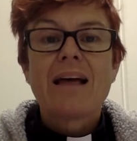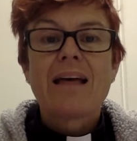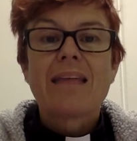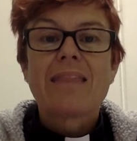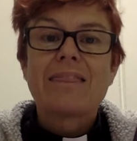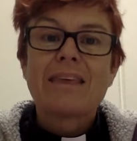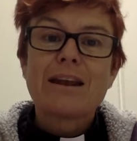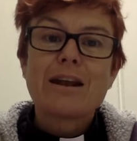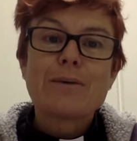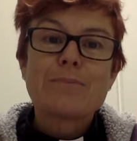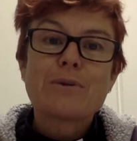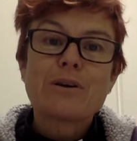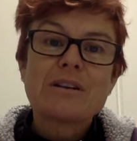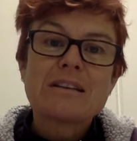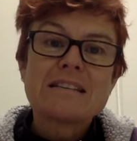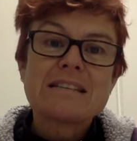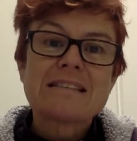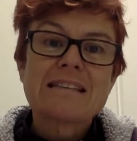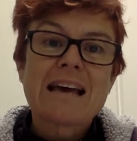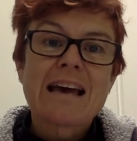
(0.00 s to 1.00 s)
Then I'm going to
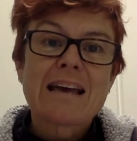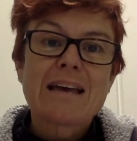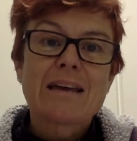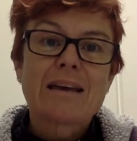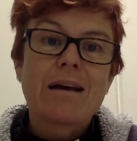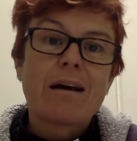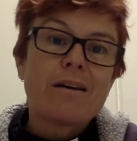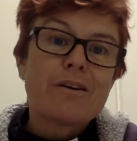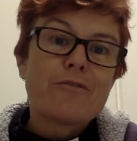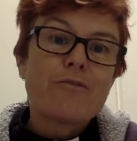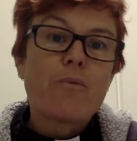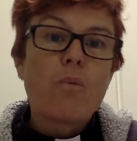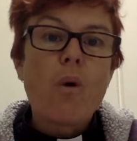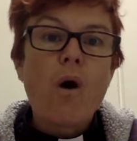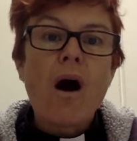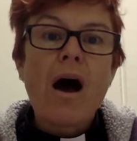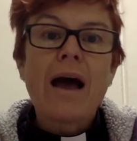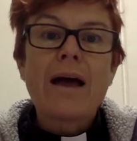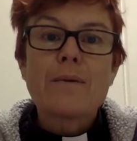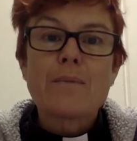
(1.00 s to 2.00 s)
say kind of
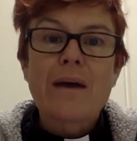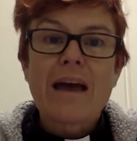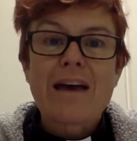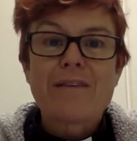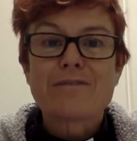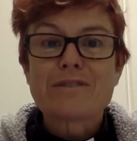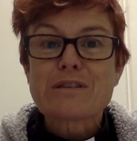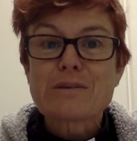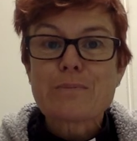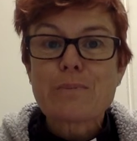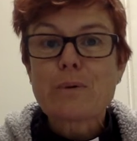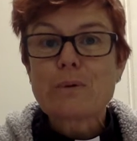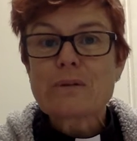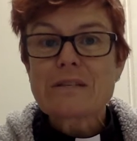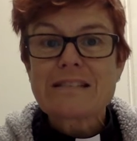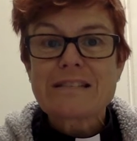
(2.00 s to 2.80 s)
why we're having sports